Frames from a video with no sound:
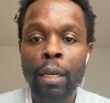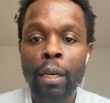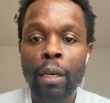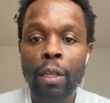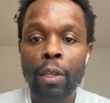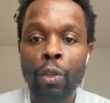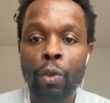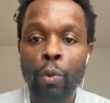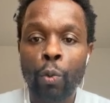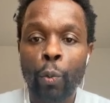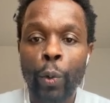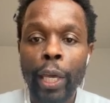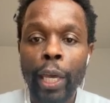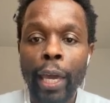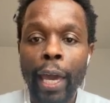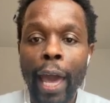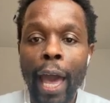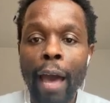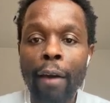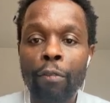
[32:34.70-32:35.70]
You, we
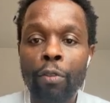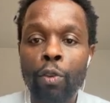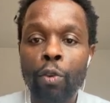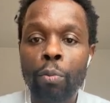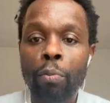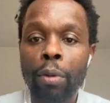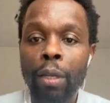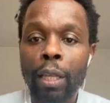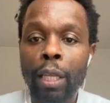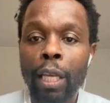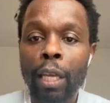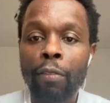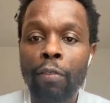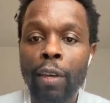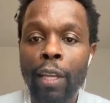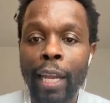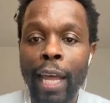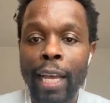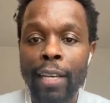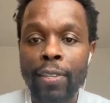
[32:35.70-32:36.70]
have to believe in
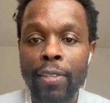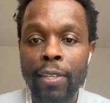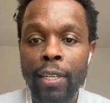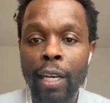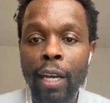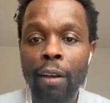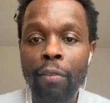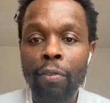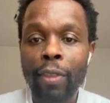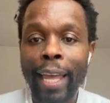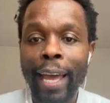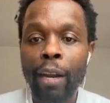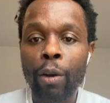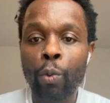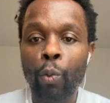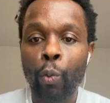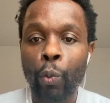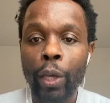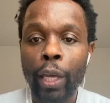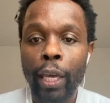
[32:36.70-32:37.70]
ourselves that
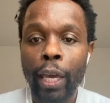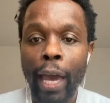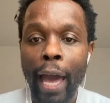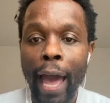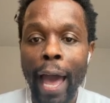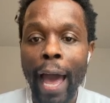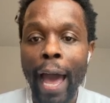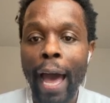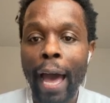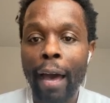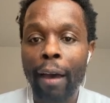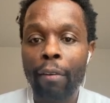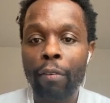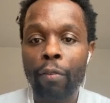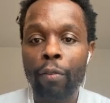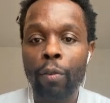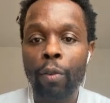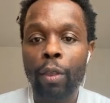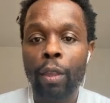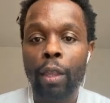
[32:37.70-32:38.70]
we have
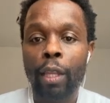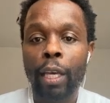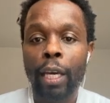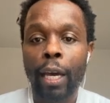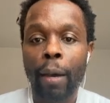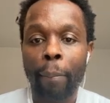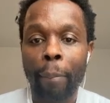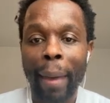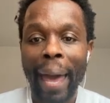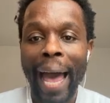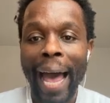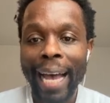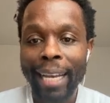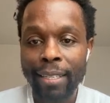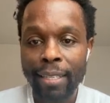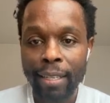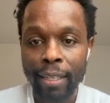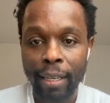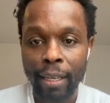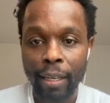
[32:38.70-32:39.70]
the
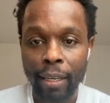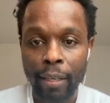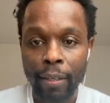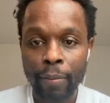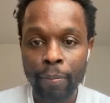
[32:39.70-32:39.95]
capacity